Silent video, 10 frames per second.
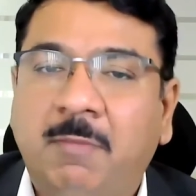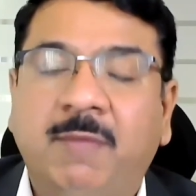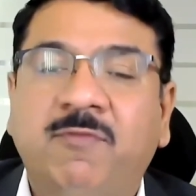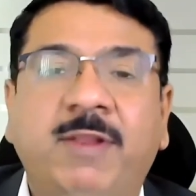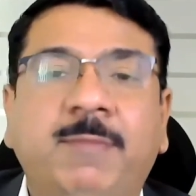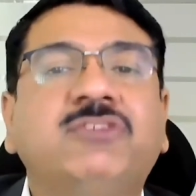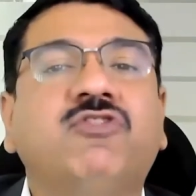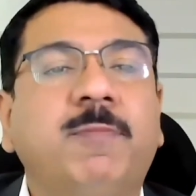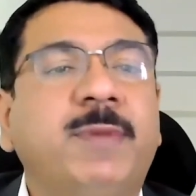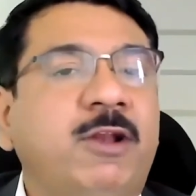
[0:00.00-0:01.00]
I'm very much
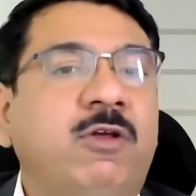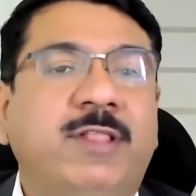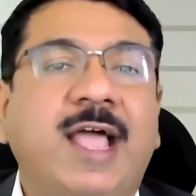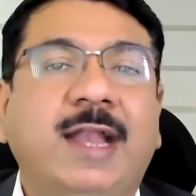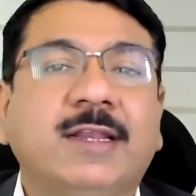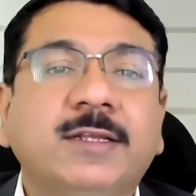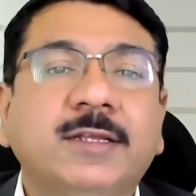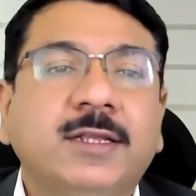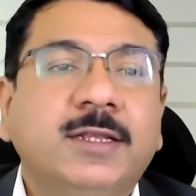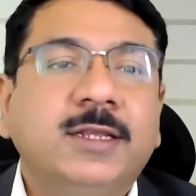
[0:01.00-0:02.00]
confident on that.
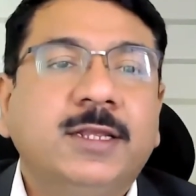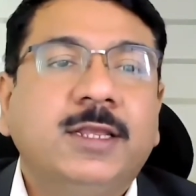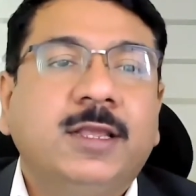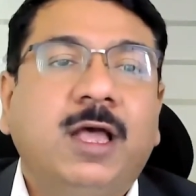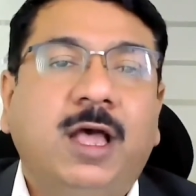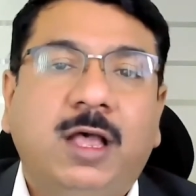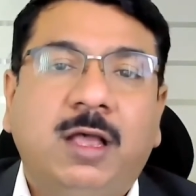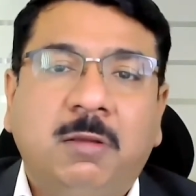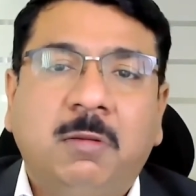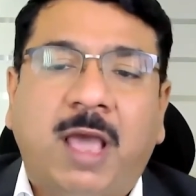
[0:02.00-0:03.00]

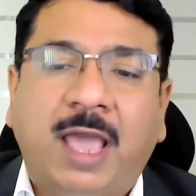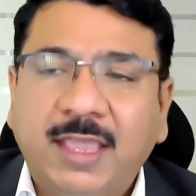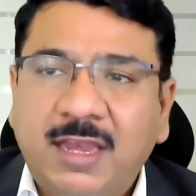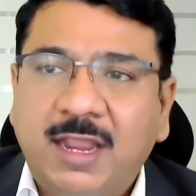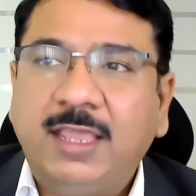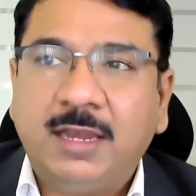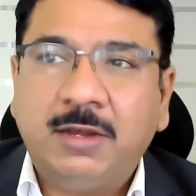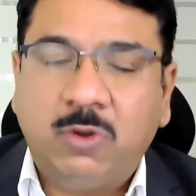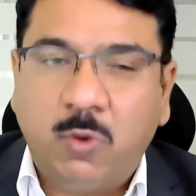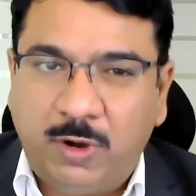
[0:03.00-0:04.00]
I
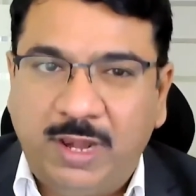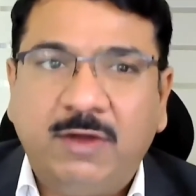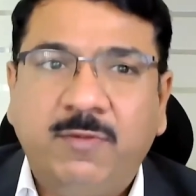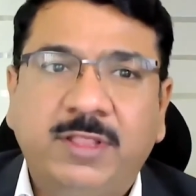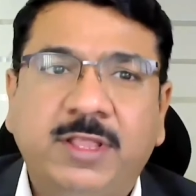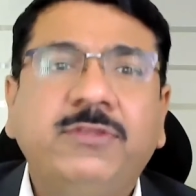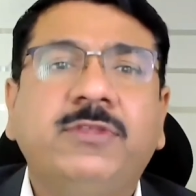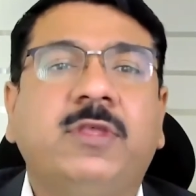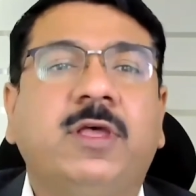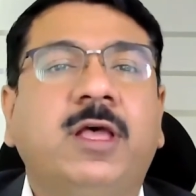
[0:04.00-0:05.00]
can correlate with
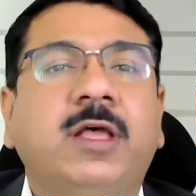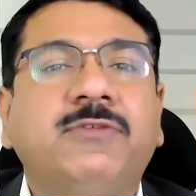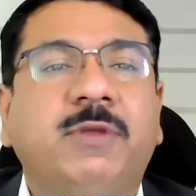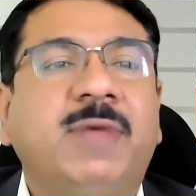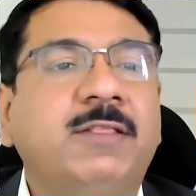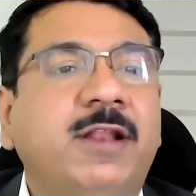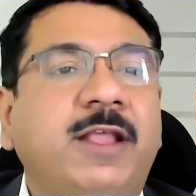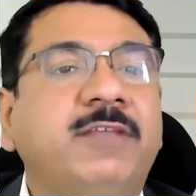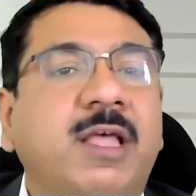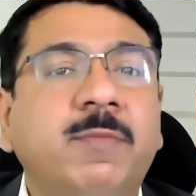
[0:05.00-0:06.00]
this some other
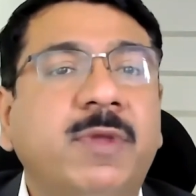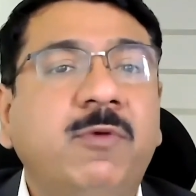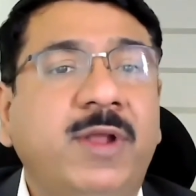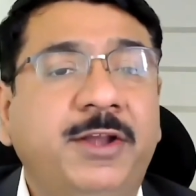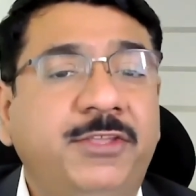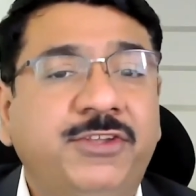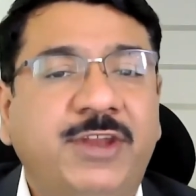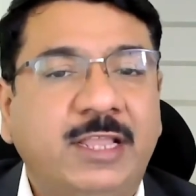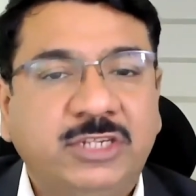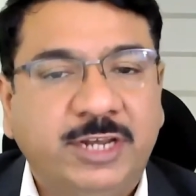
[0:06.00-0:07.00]
example where
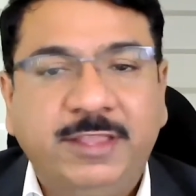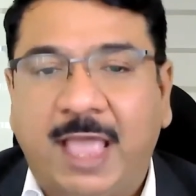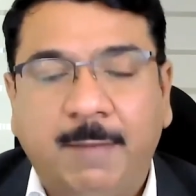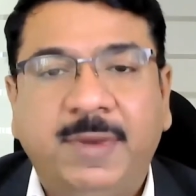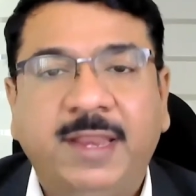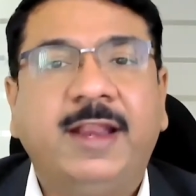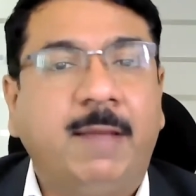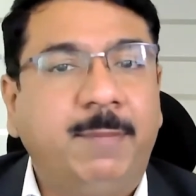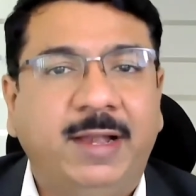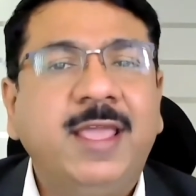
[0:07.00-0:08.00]
digitization is happening
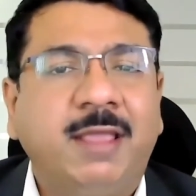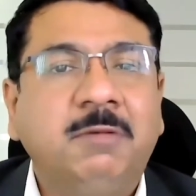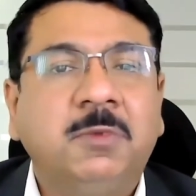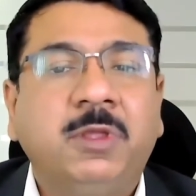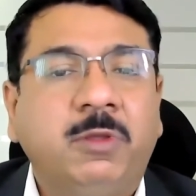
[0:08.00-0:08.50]
rapidly and